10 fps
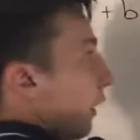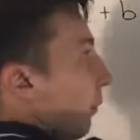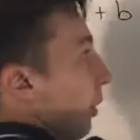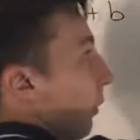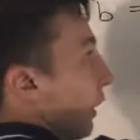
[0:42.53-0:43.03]
the
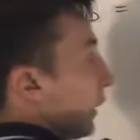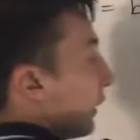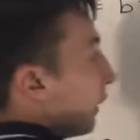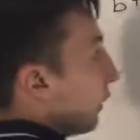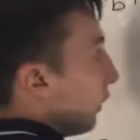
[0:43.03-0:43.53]

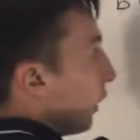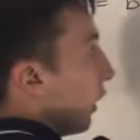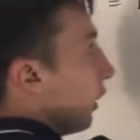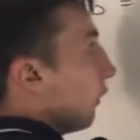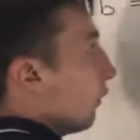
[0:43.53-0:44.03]
components
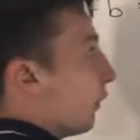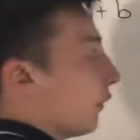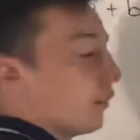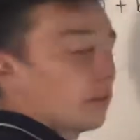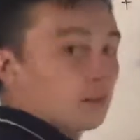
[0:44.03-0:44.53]
of
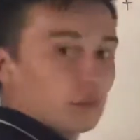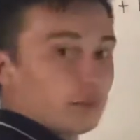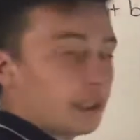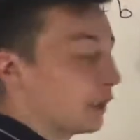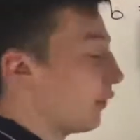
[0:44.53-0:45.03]

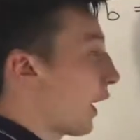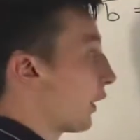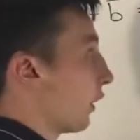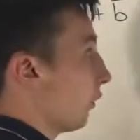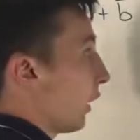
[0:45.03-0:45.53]
each
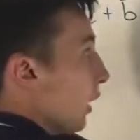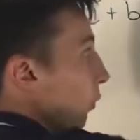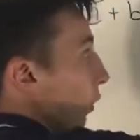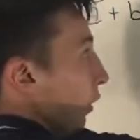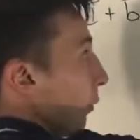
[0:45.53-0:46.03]
vector, okay?
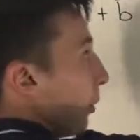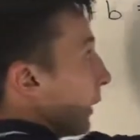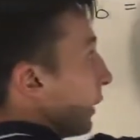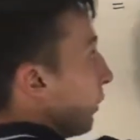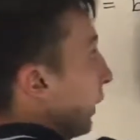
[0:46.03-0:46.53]
1
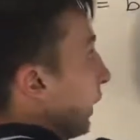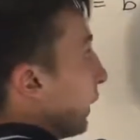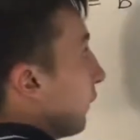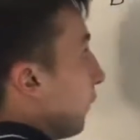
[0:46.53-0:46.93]
plus 3 is